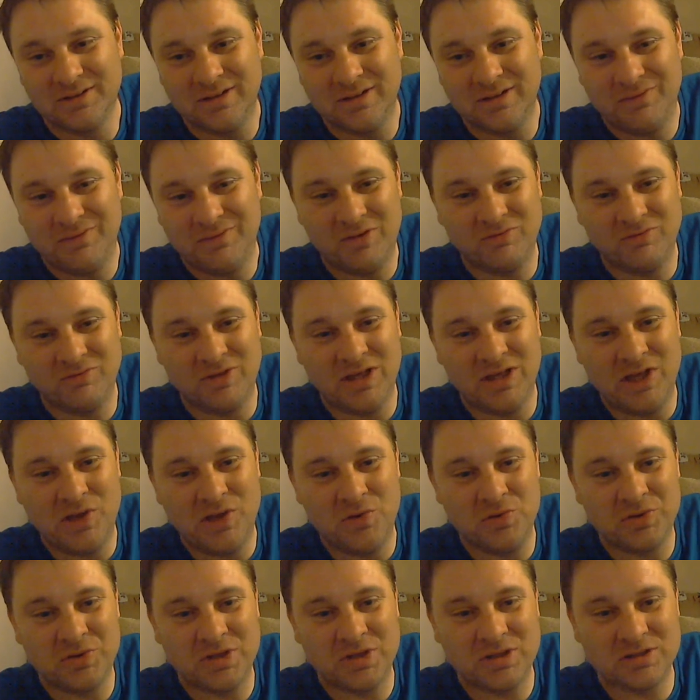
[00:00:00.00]
not really
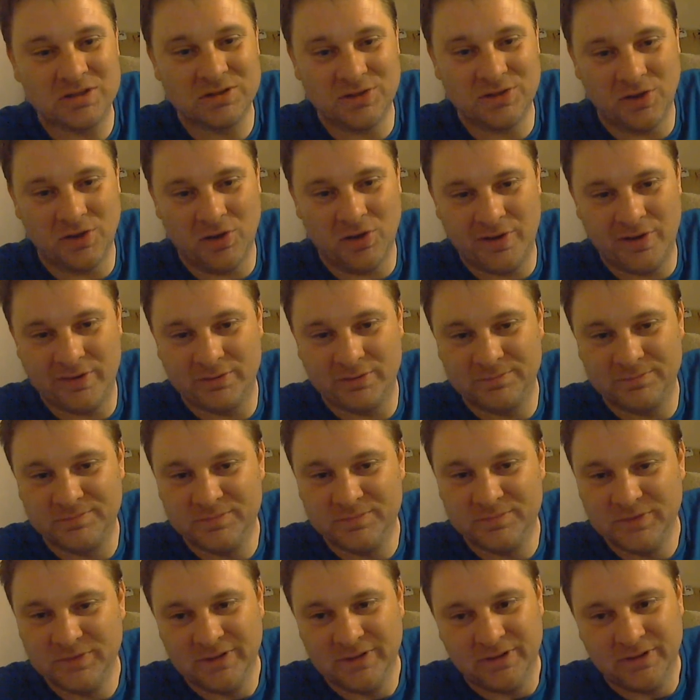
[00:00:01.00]
used it since I got it.
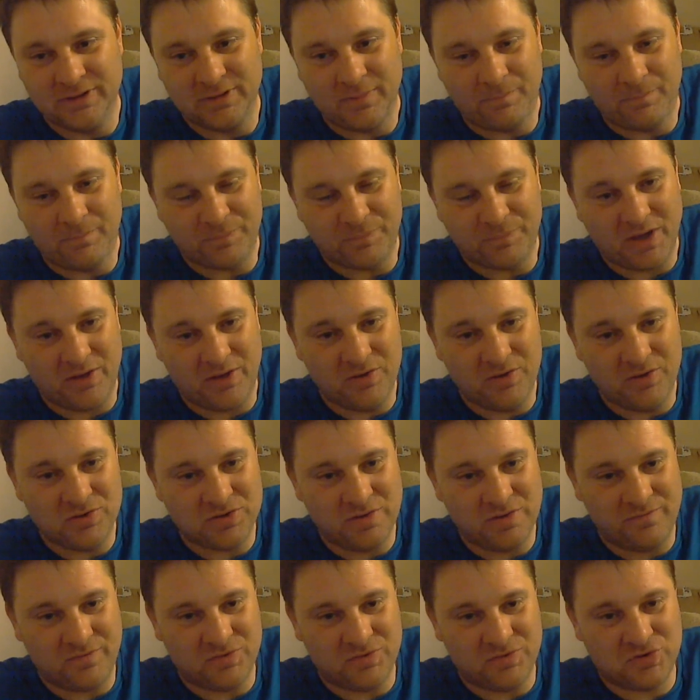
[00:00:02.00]
I
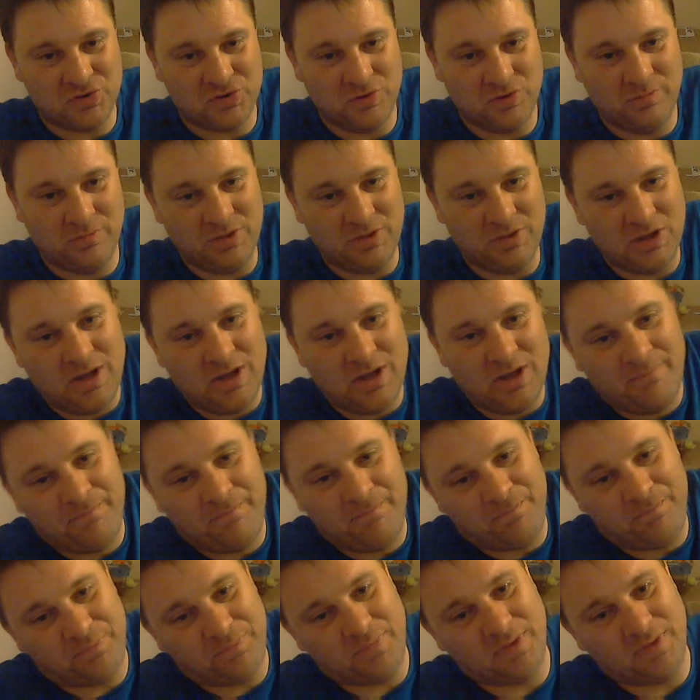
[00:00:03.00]
used it for
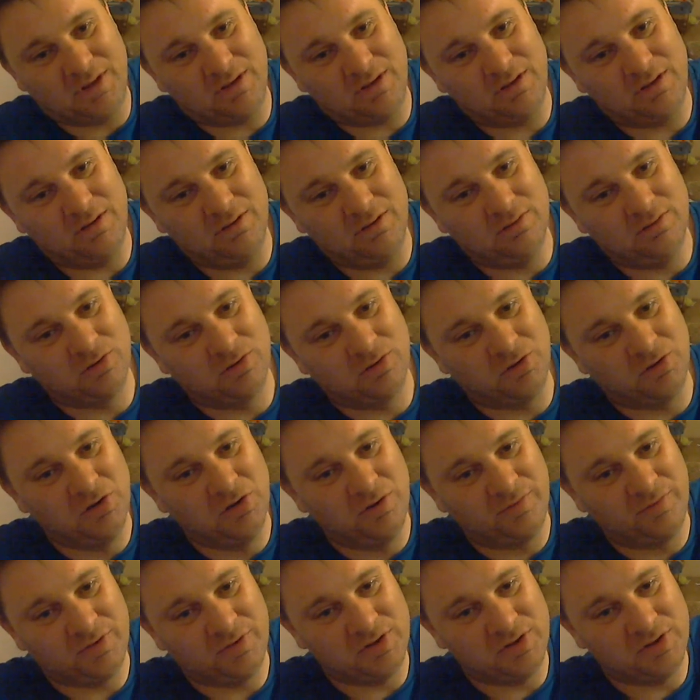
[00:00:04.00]
some looking
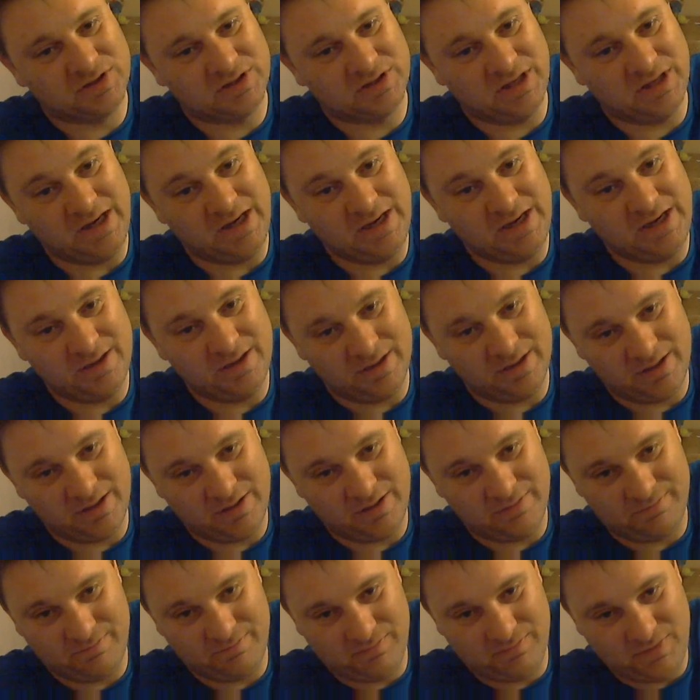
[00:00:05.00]
over the sea
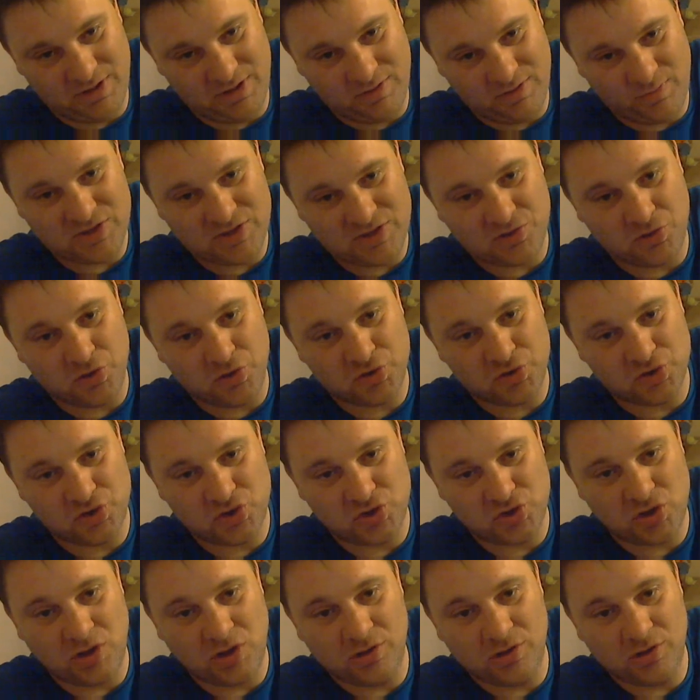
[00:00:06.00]
and the west coast of
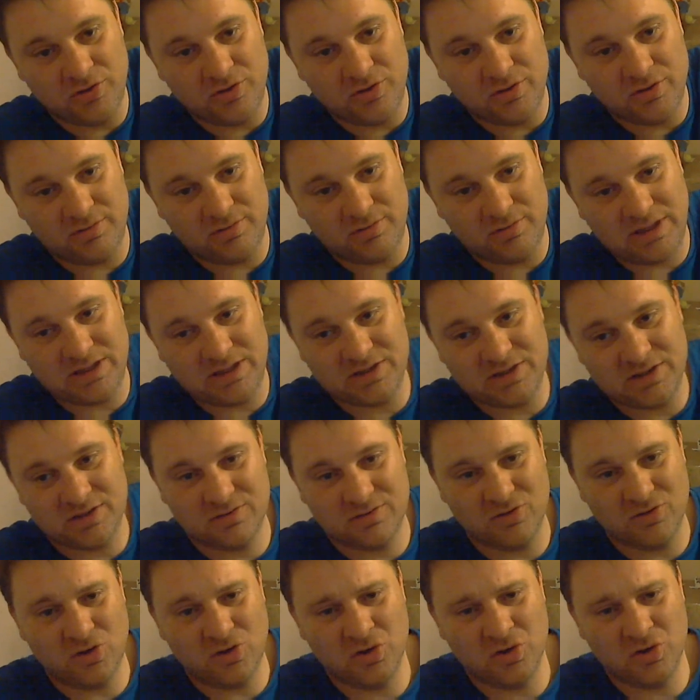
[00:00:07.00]
Scotland
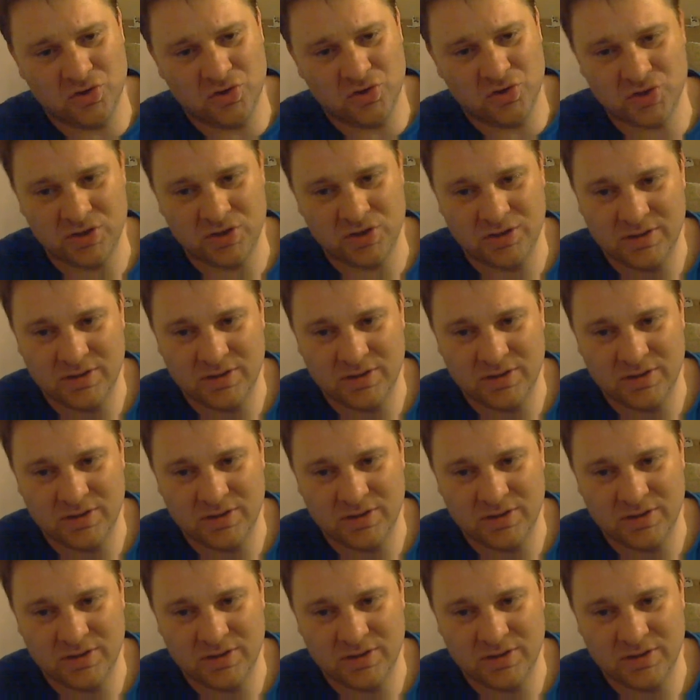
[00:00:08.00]
last August.